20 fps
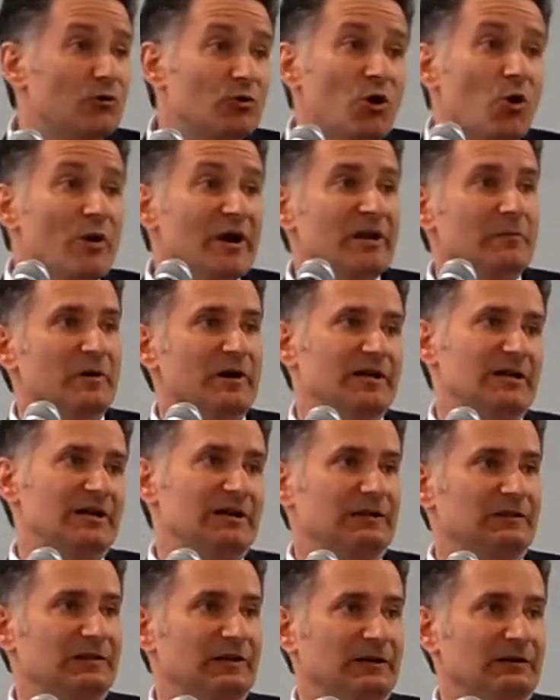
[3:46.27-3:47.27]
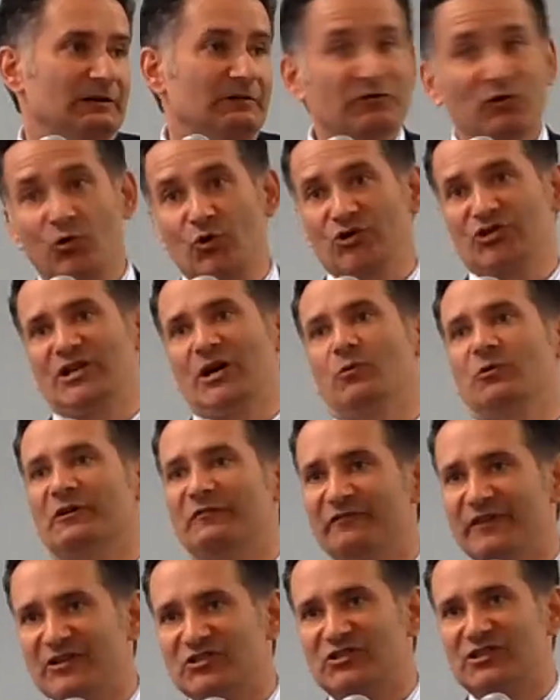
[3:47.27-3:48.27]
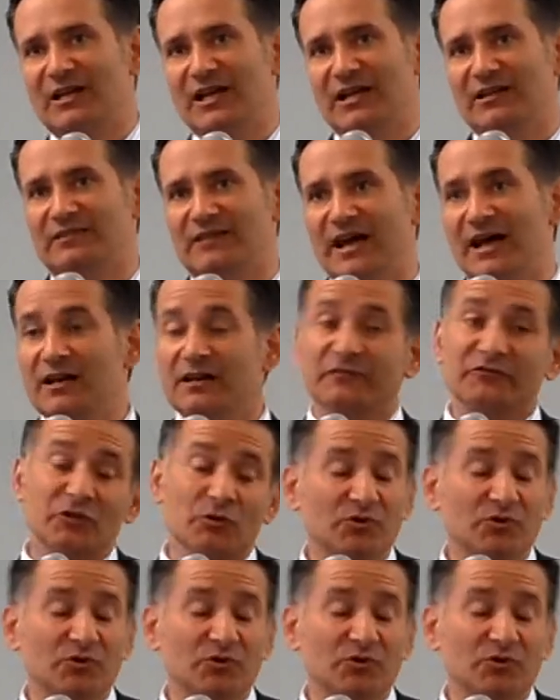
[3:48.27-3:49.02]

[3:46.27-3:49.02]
I don't owe anybody anything. Of course I would investigate that.